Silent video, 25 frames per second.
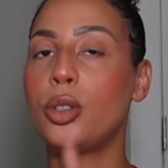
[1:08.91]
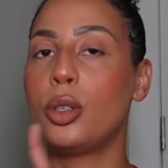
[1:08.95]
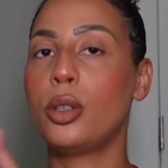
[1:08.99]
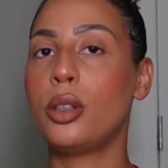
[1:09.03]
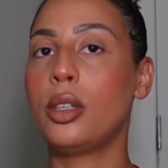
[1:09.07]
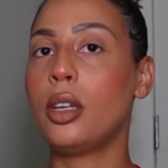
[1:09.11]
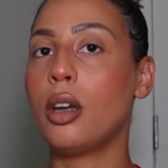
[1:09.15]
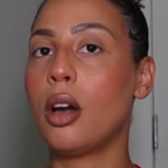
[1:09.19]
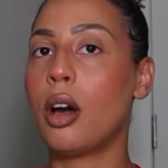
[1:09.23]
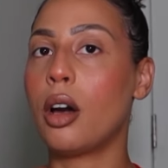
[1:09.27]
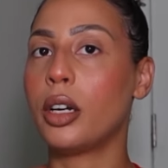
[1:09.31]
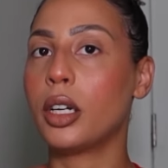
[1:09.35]
to
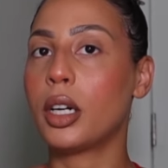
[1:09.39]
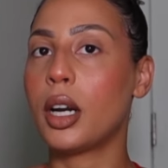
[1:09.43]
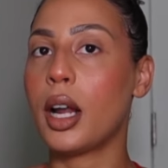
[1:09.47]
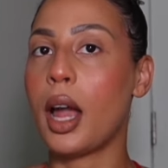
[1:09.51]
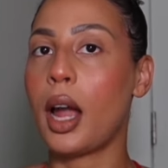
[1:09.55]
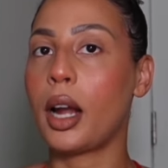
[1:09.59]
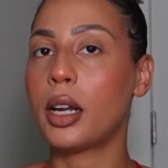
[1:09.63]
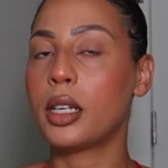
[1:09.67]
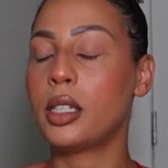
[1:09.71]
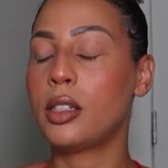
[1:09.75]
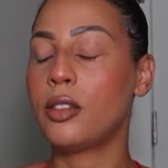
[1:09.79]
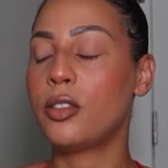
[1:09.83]
the Oner
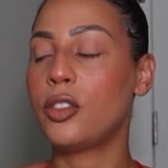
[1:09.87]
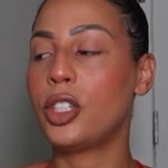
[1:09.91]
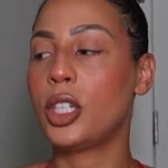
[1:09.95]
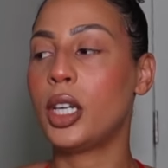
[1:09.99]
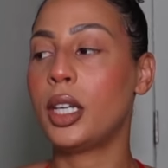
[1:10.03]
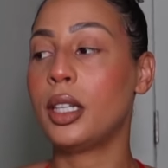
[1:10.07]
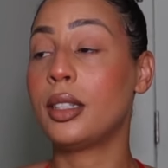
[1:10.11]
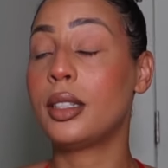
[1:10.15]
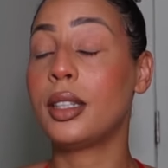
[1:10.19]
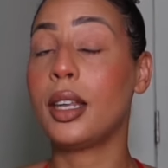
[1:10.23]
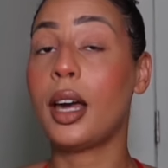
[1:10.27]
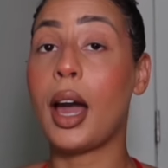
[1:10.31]
Active
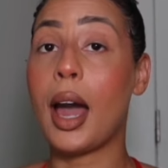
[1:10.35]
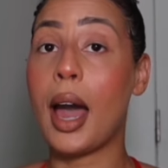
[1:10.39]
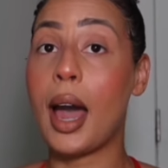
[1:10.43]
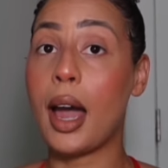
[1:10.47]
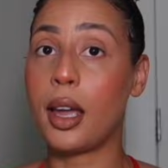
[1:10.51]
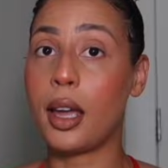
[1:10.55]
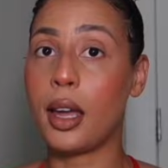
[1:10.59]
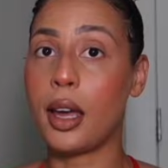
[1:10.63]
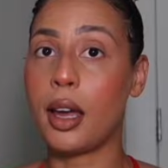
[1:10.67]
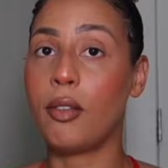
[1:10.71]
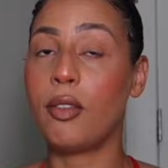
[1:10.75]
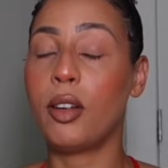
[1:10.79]
shades that
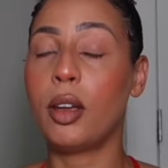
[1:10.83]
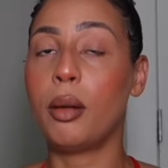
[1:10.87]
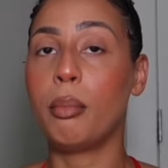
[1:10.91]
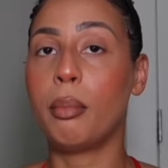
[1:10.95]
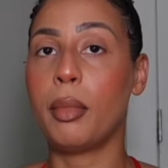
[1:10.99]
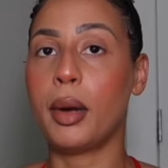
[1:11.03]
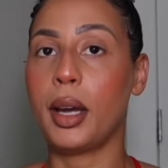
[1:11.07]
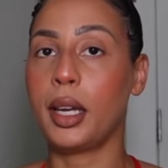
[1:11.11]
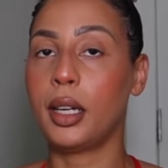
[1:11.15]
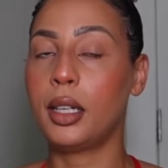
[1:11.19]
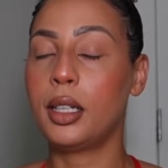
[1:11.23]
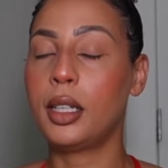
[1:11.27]
I have
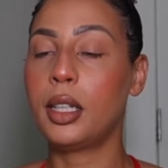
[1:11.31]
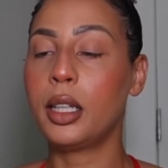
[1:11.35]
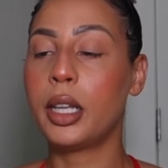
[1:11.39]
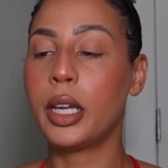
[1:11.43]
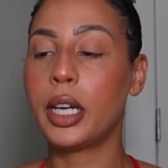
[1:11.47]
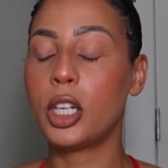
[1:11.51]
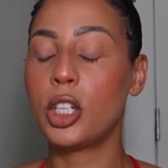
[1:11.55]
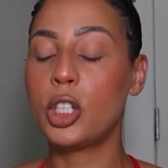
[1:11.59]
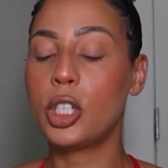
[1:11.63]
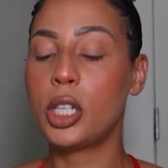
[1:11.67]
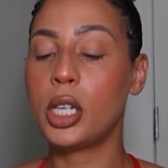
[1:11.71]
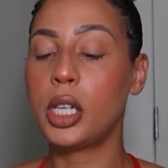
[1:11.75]
in my
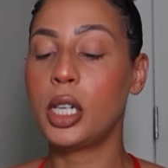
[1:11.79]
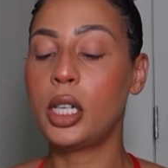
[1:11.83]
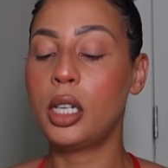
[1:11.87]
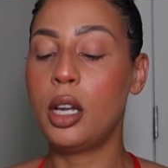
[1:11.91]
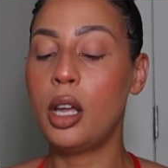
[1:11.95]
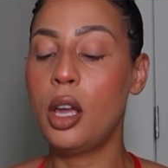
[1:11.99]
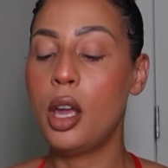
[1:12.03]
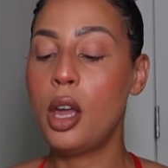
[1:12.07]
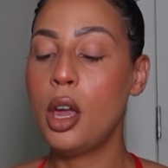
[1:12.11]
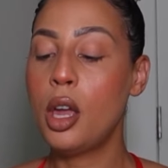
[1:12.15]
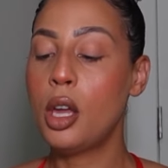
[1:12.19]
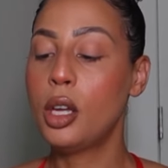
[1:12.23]
collection.